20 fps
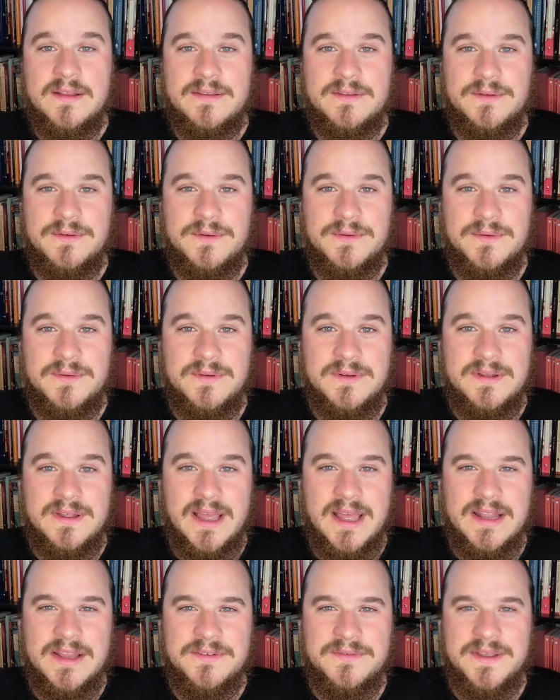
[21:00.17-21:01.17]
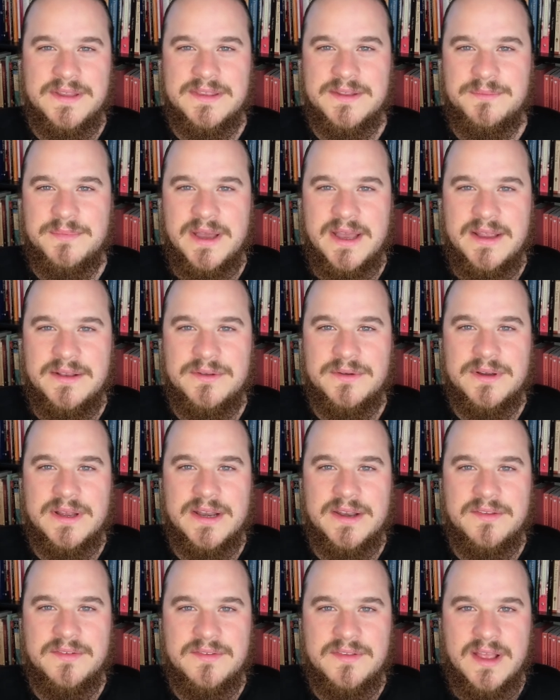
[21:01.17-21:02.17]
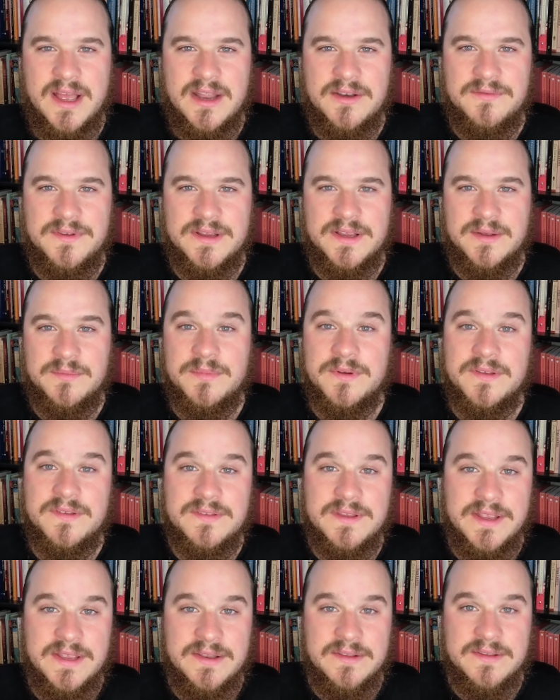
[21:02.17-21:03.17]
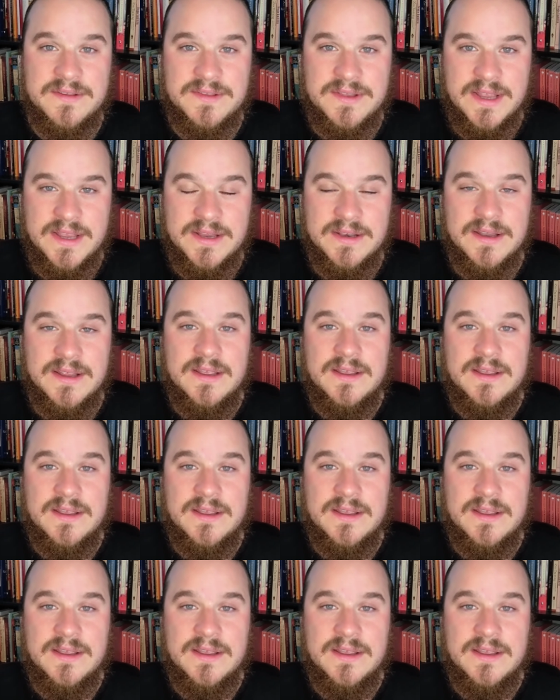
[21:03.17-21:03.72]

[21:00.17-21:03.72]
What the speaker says: to elevate the mind to a kind of sattvic and pristine state,